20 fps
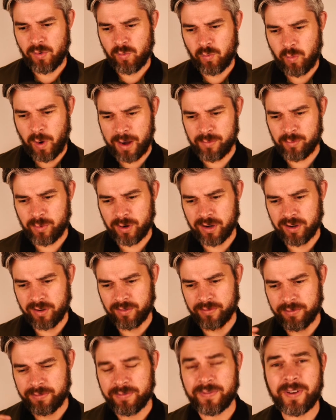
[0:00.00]
When we're
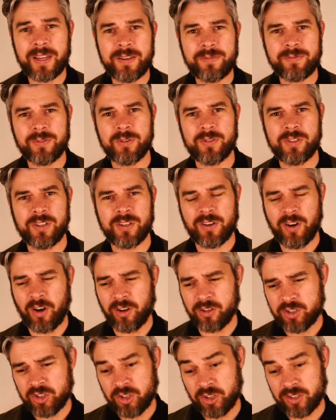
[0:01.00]
unfaithful to
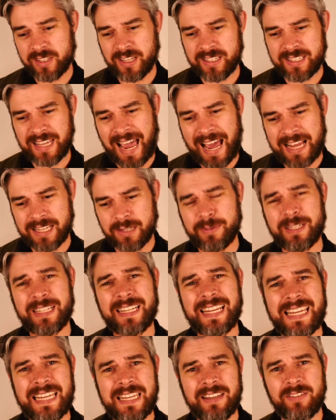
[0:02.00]
God, just as Adam
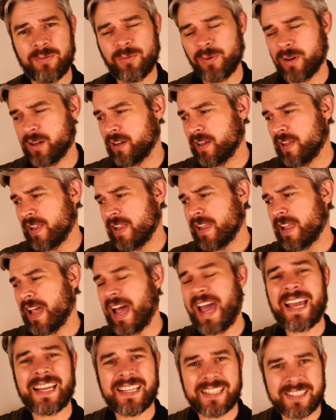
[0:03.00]
and Eve were
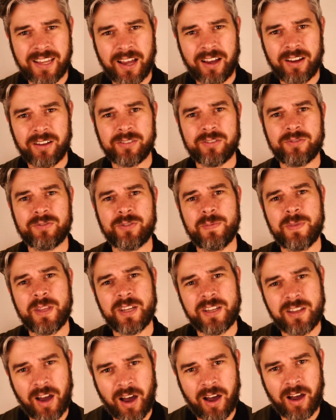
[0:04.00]
exiled from the
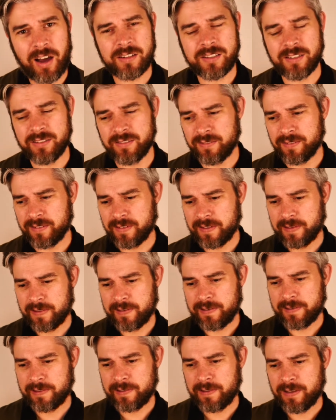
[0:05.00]
garden,
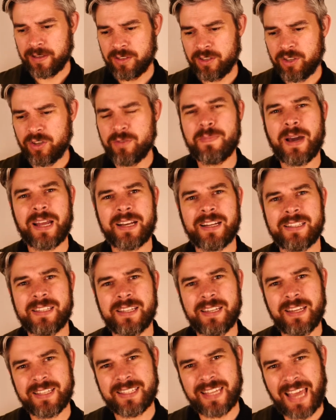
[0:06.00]

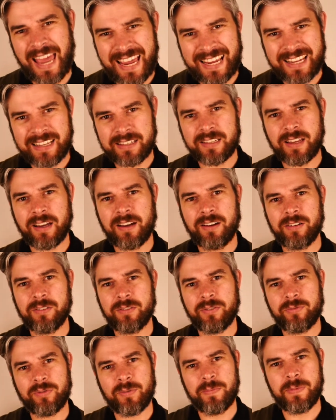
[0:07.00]
humanity is
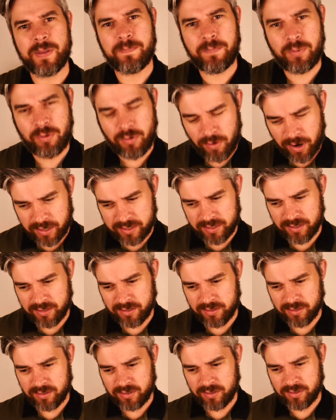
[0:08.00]
exiled from the
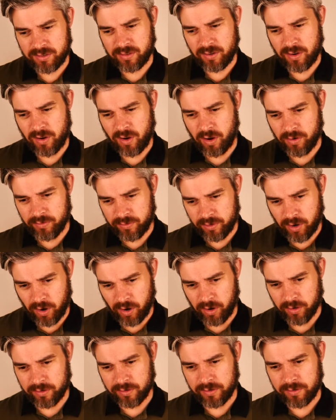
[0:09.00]
presence of
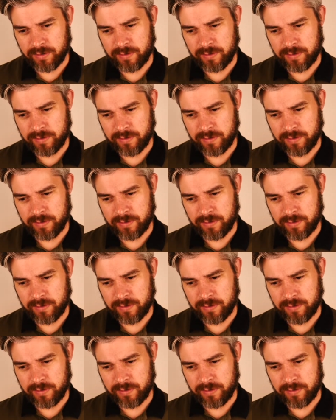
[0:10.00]
God.